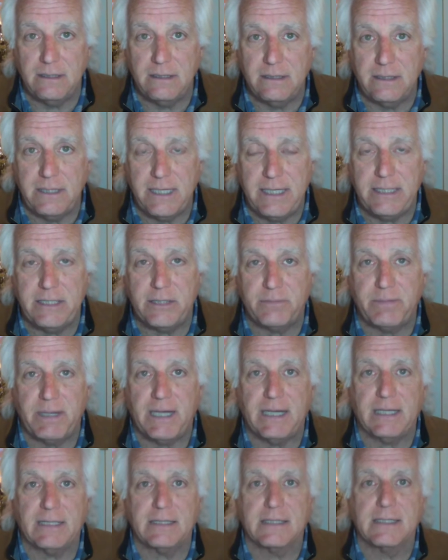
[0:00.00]
D
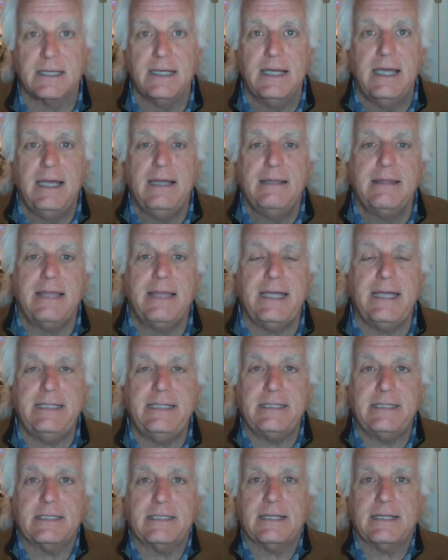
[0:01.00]
specs, they
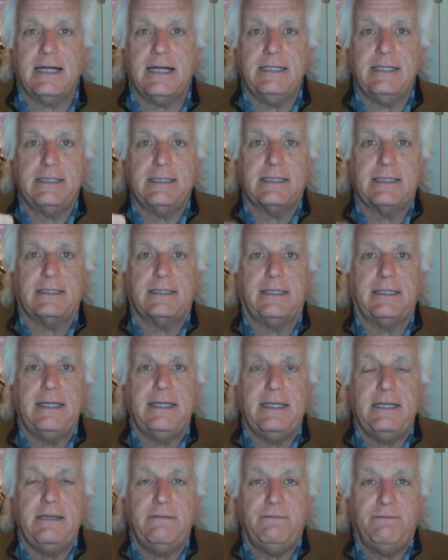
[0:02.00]
decided to
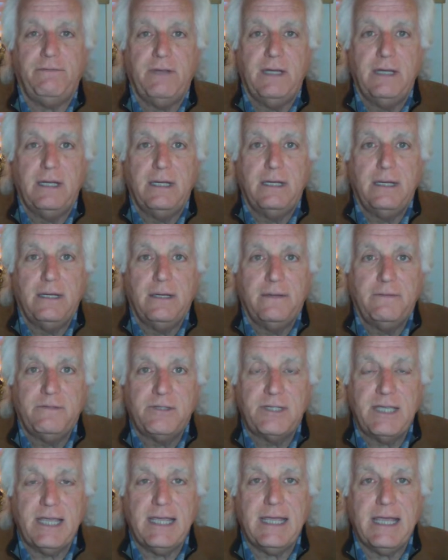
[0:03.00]
leave
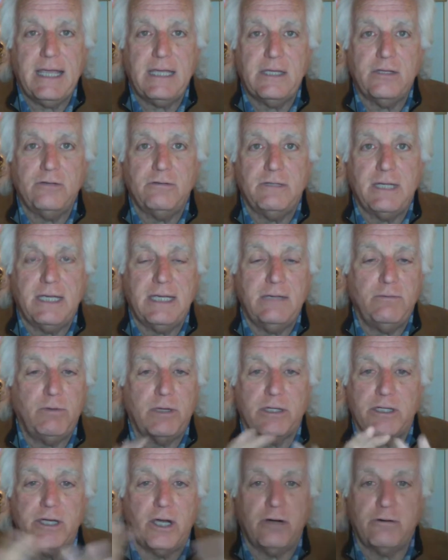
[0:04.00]
CAUD
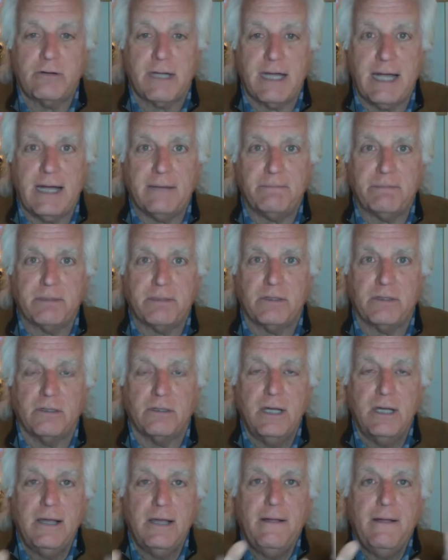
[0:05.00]
with no capital.
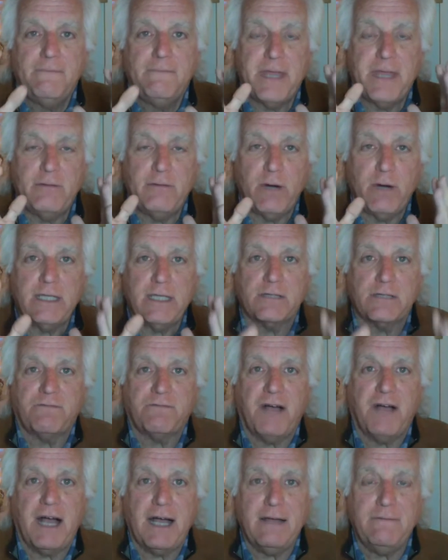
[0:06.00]
They raised
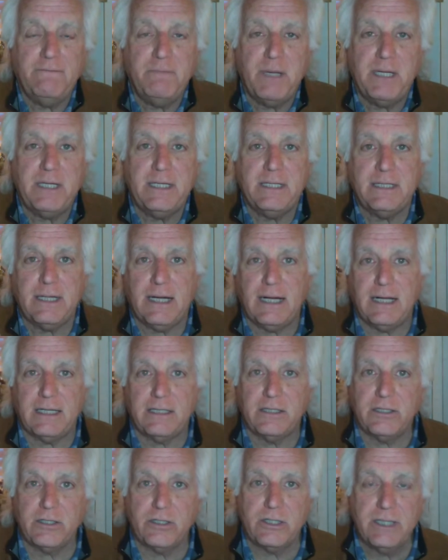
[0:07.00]
$5 million.
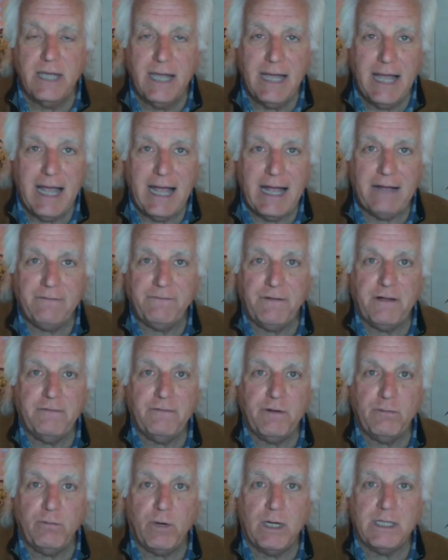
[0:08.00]
Half of
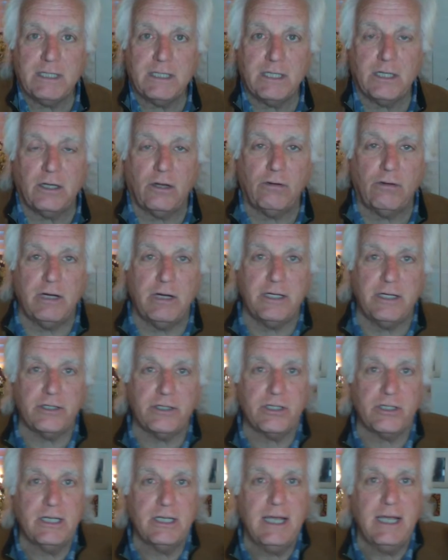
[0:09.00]
it went to
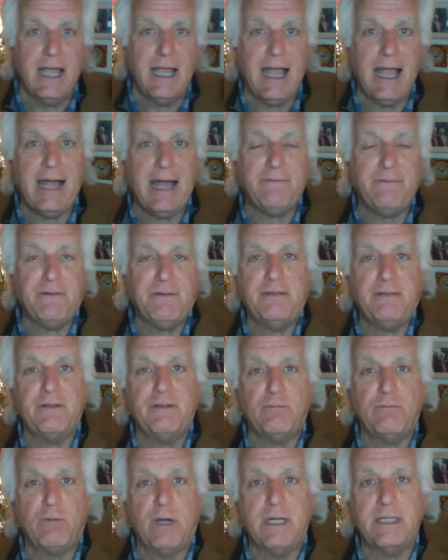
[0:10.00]
lawyers, half of
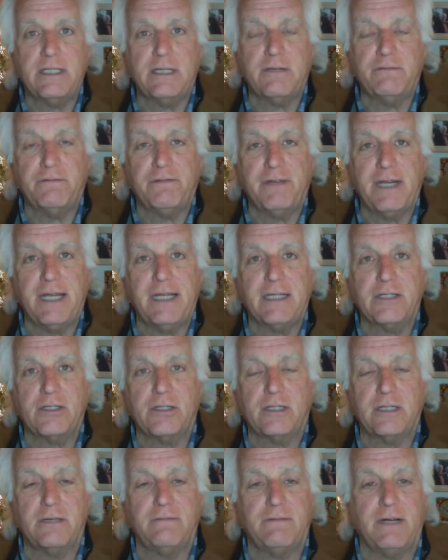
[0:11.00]
it went to
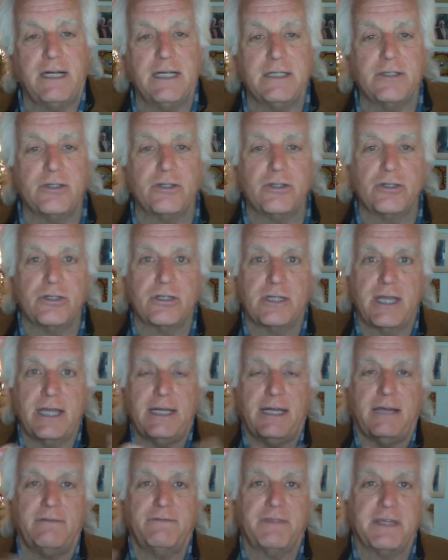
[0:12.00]
financial advisors. They
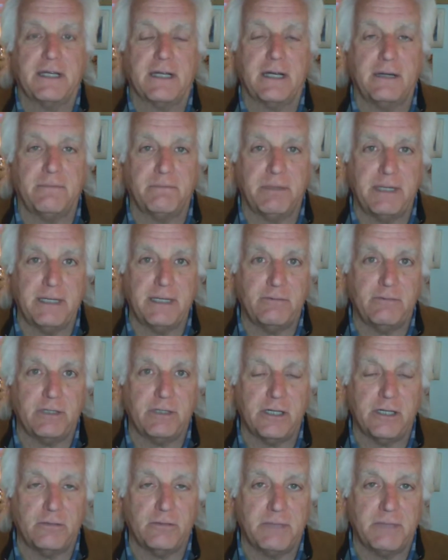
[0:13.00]
left the company with
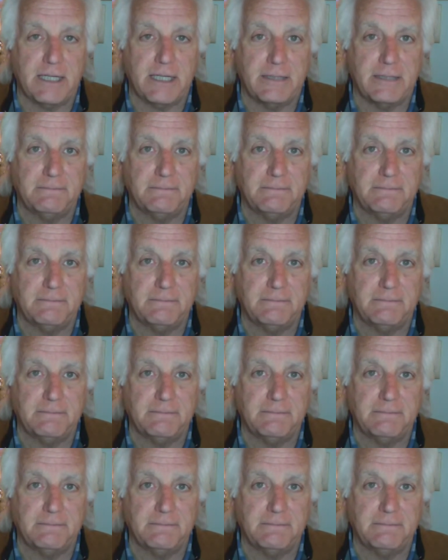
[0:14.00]
no money.